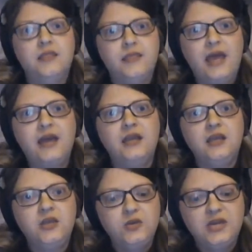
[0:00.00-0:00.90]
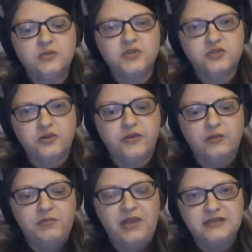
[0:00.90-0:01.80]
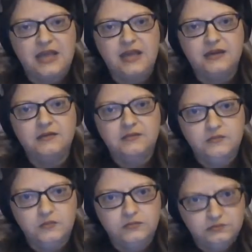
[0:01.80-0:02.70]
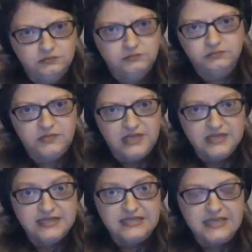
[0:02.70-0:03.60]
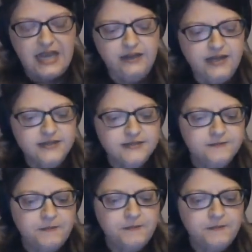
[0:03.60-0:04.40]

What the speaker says: then you need to preserve it based on these guidelines.